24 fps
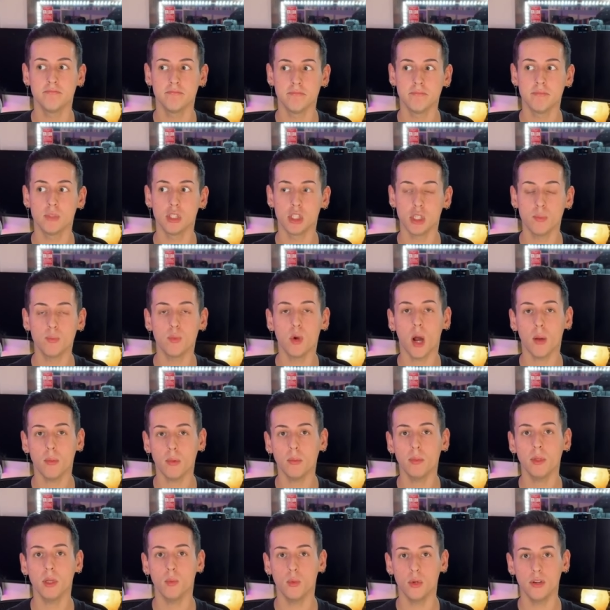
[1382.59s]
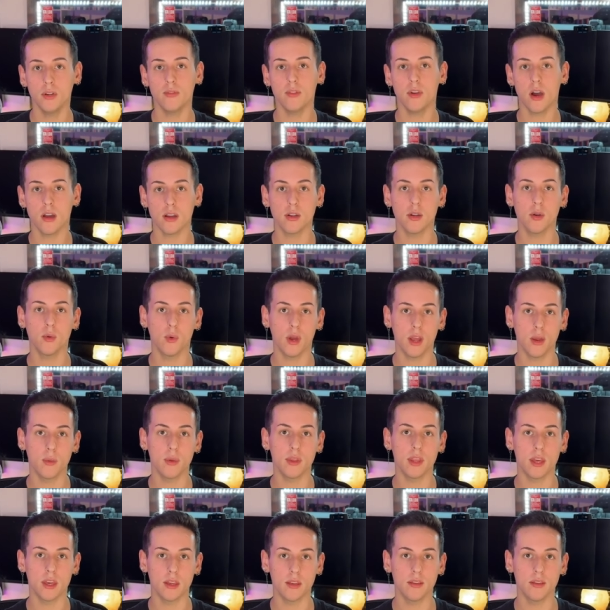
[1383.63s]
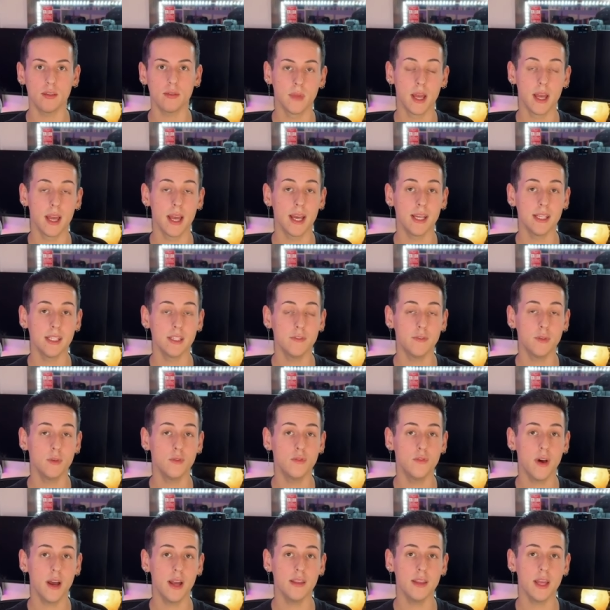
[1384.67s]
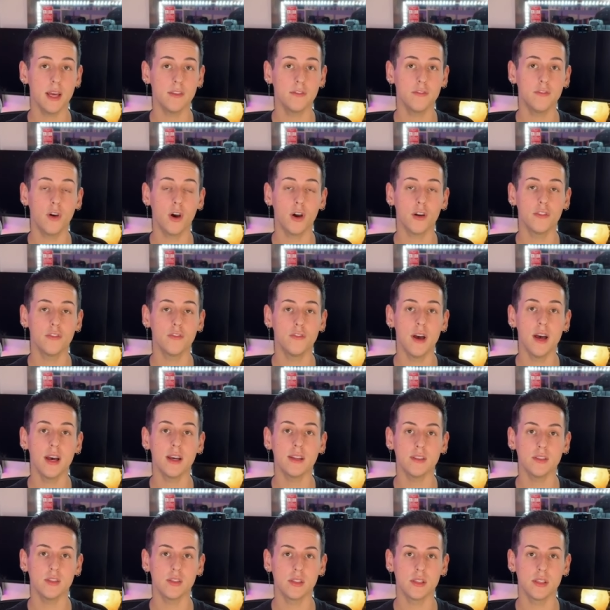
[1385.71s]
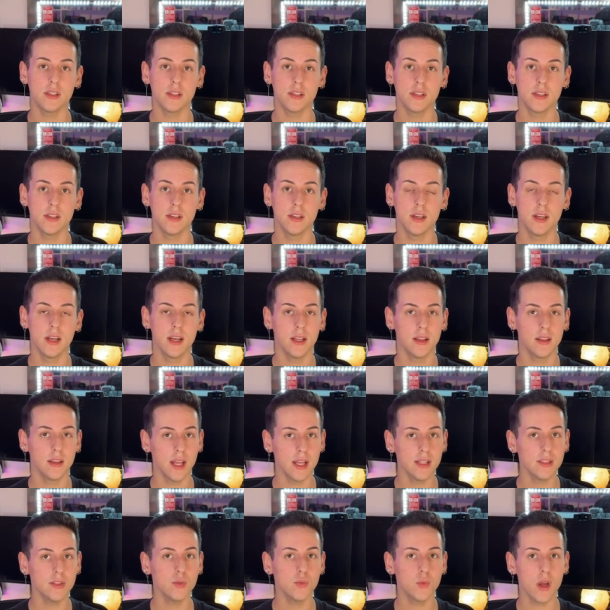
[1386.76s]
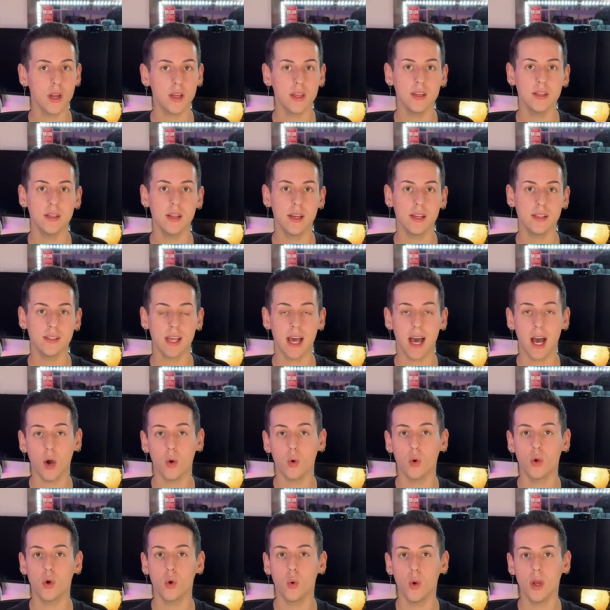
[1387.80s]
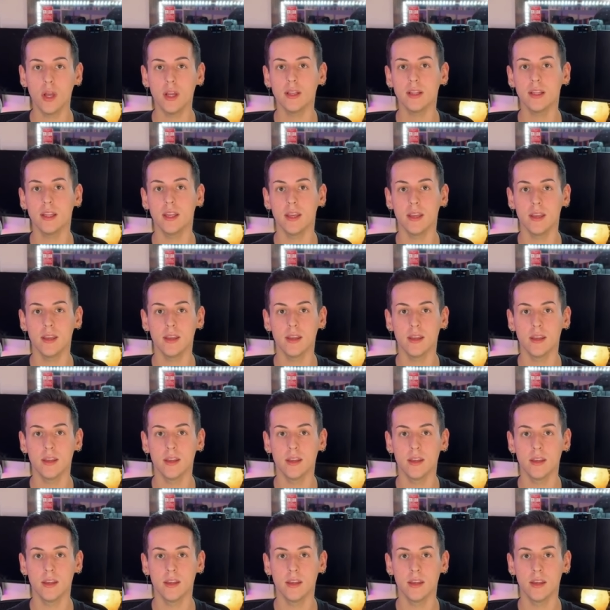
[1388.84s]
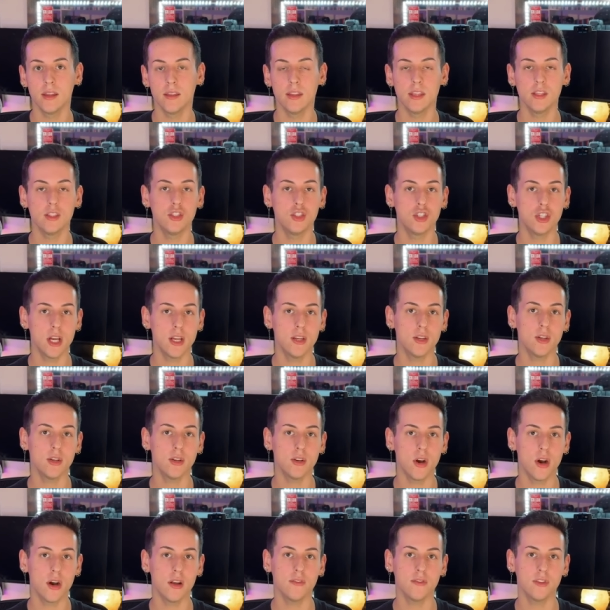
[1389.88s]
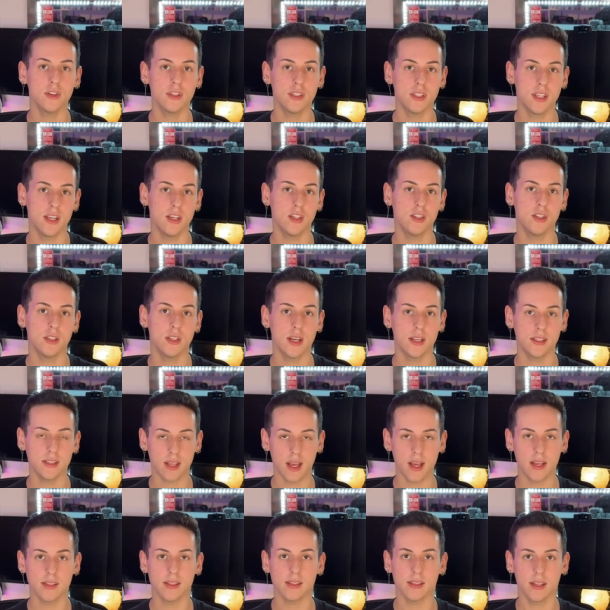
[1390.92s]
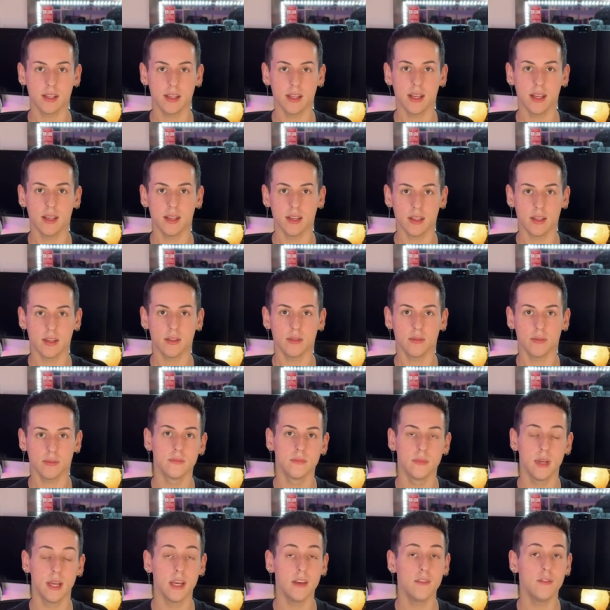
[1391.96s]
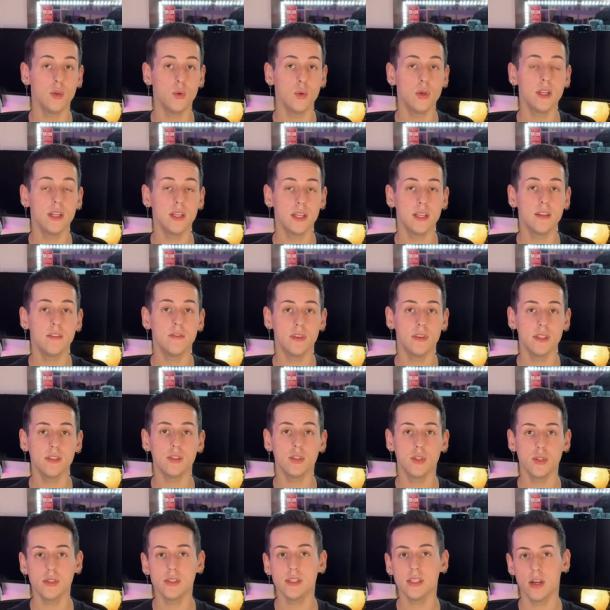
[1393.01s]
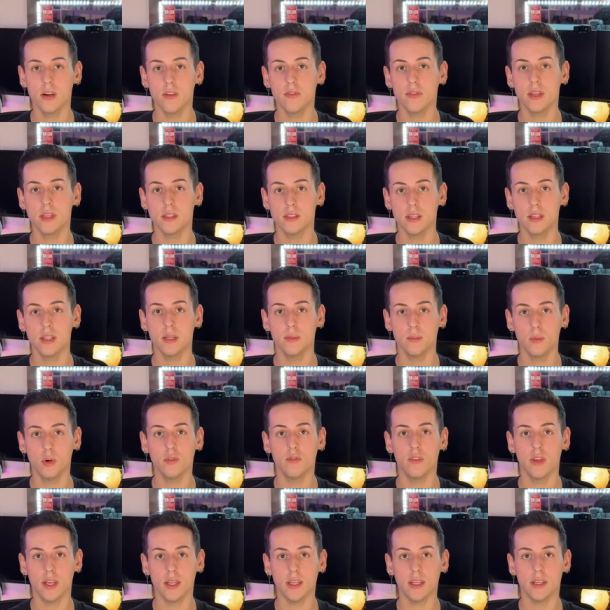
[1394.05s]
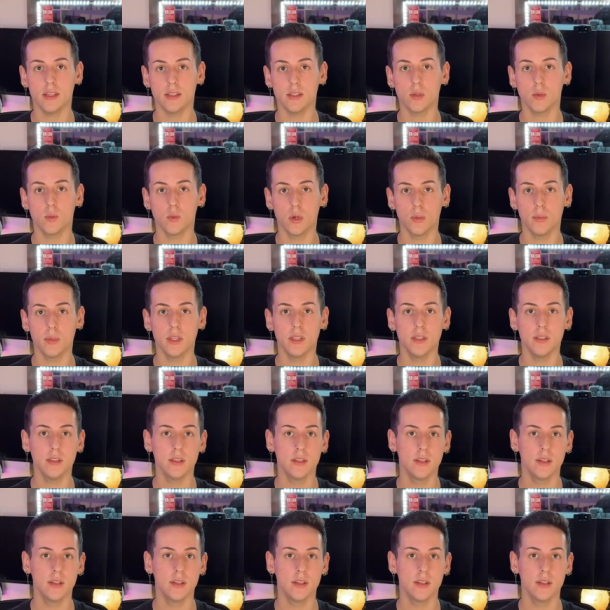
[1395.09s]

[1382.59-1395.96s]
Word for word: she probably would have gotten away with it. And if you find that far fetched, let's recognize how quickly this gender conversation has escalated. If you can convince yourself that Dylan Mulvaney is a woman,